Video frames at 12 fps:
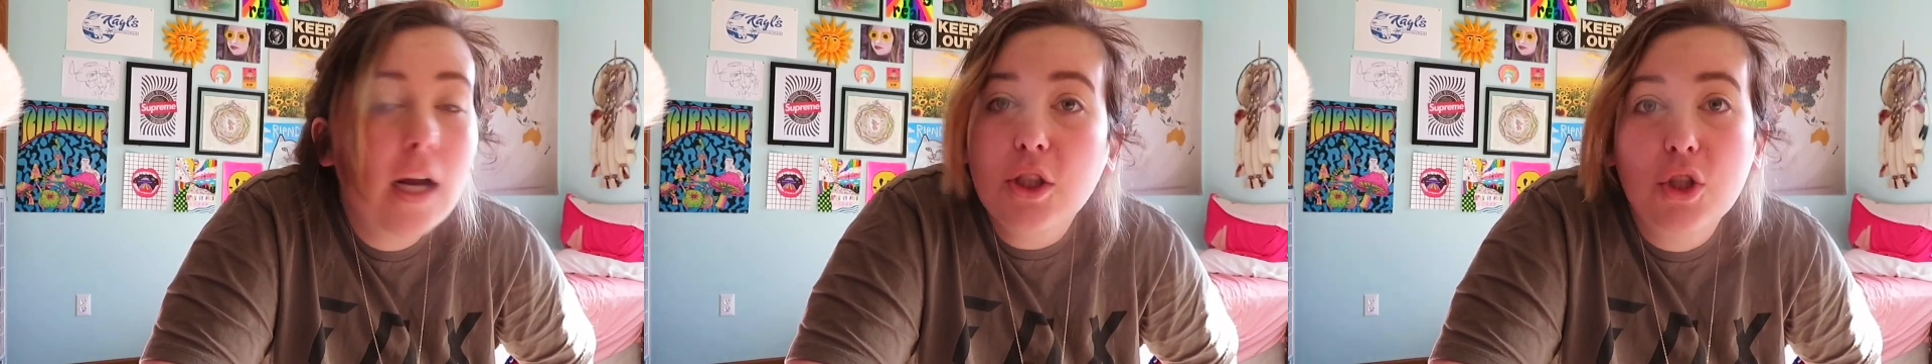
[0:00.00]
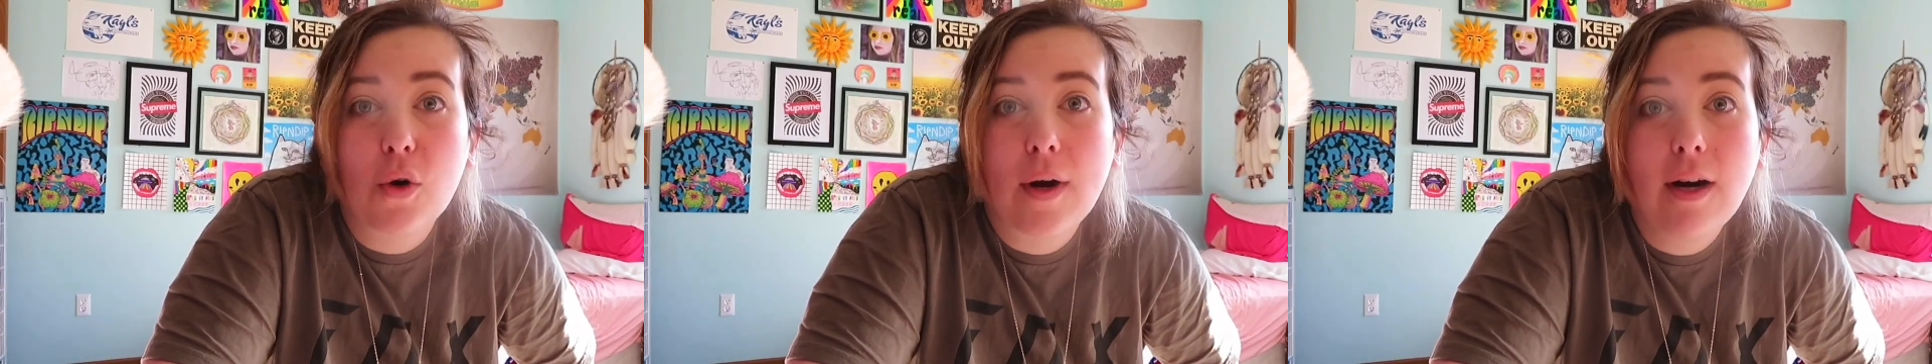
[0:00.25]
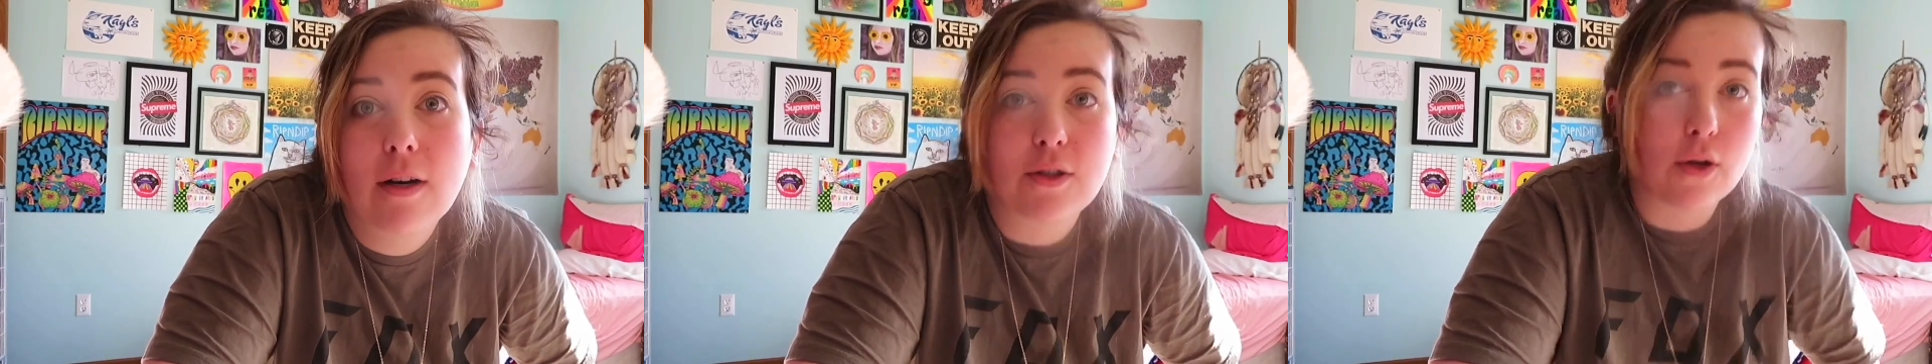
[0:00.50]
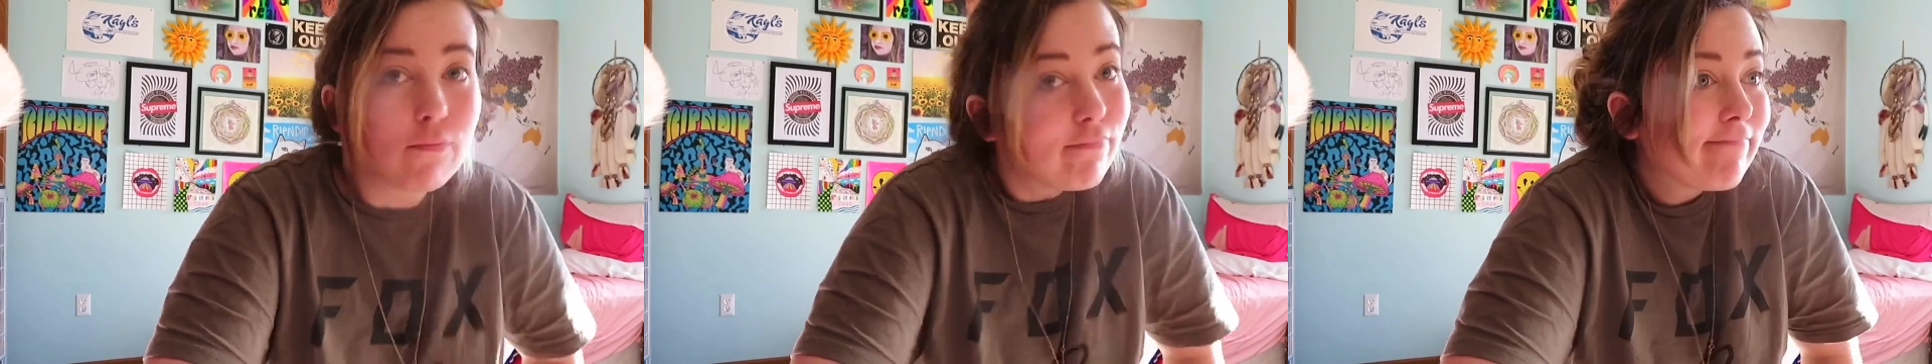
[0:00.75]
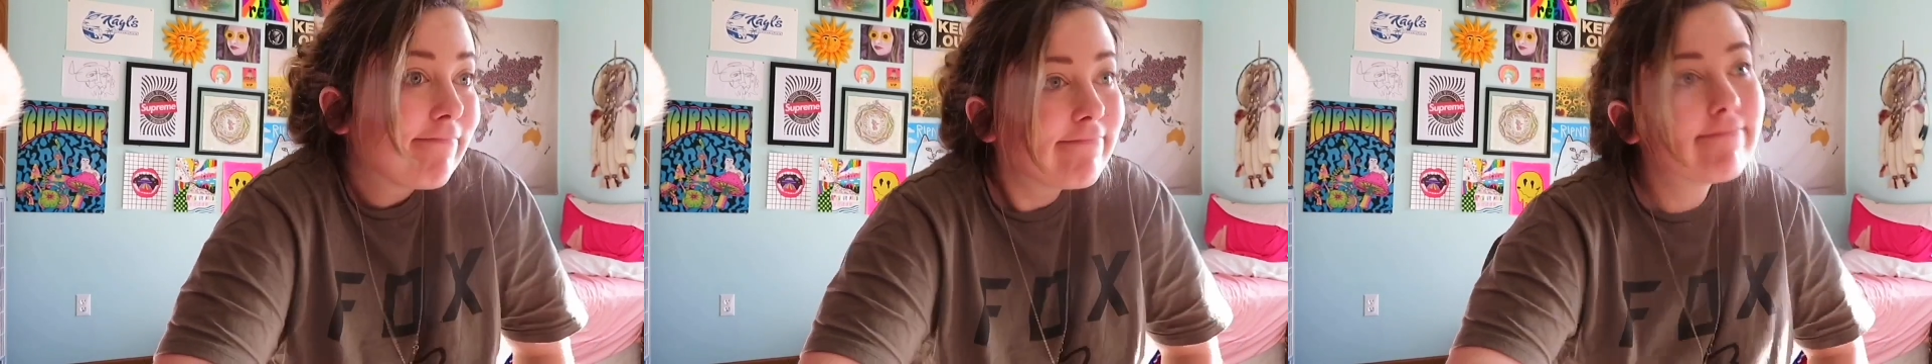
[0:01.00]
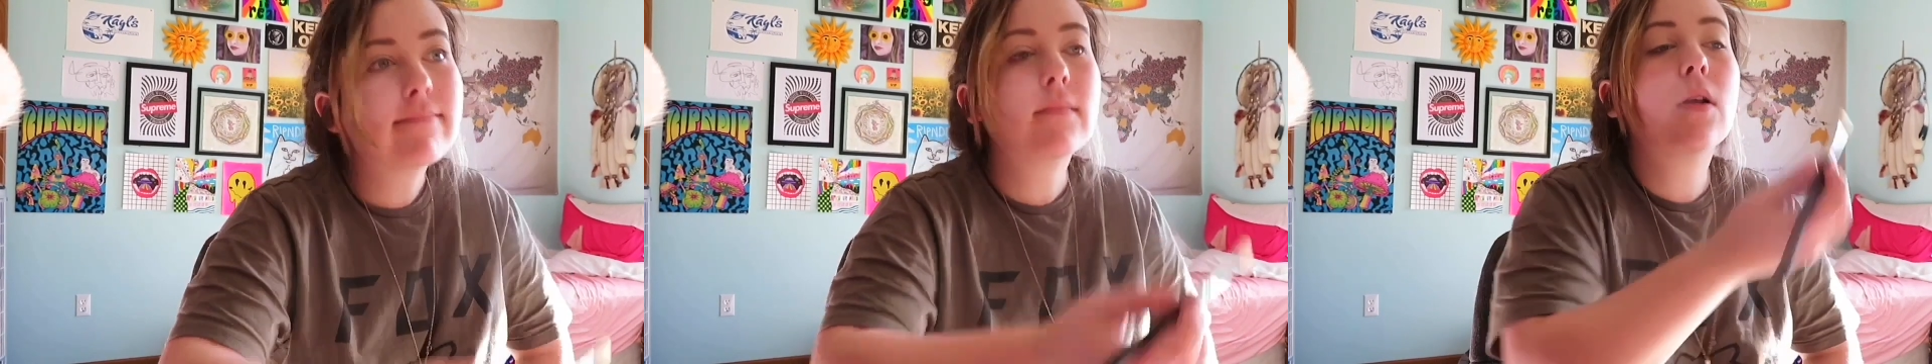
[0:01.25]
just don't care, so
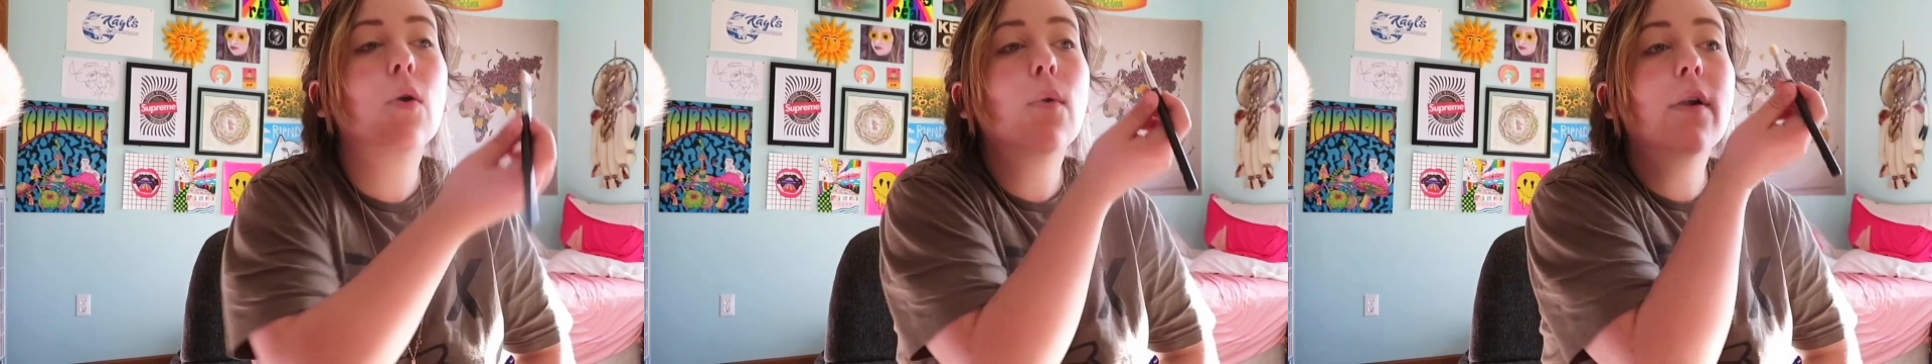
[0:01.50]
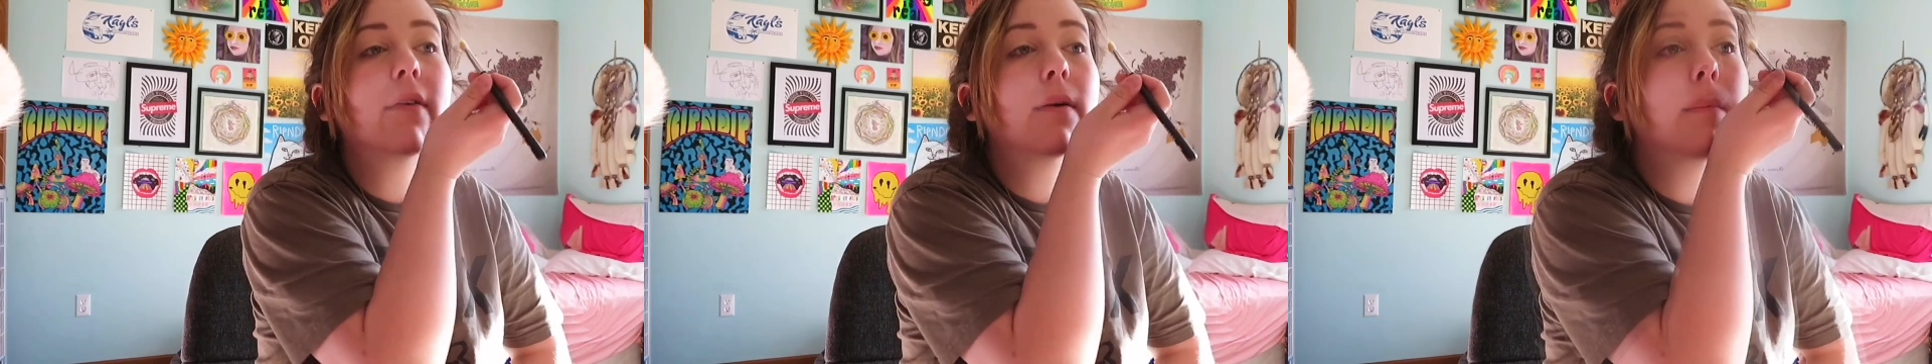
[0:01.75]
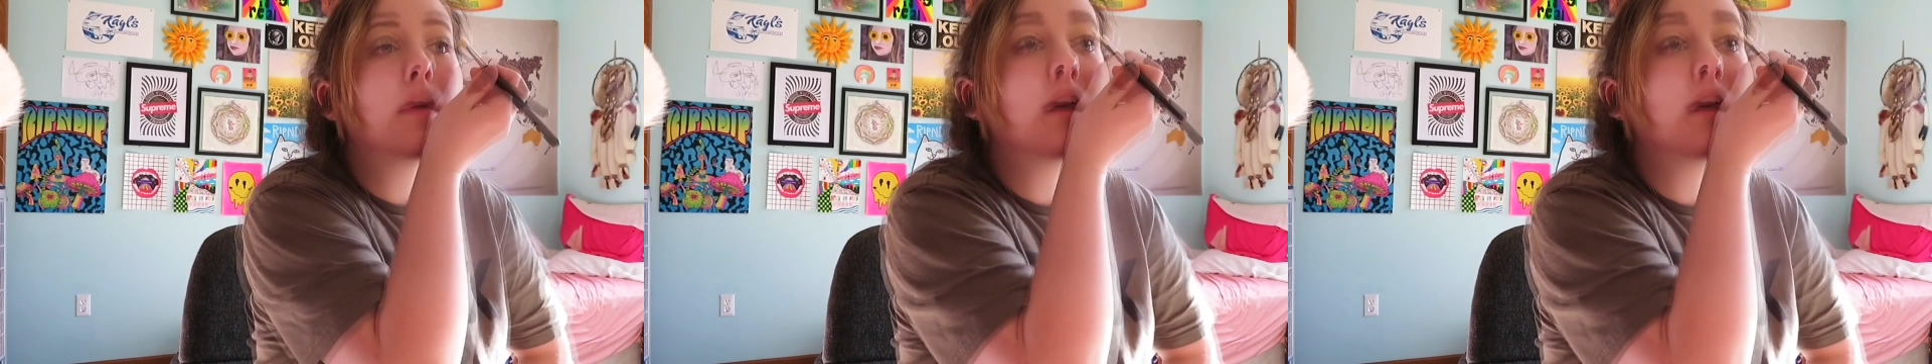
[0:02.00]
whatever.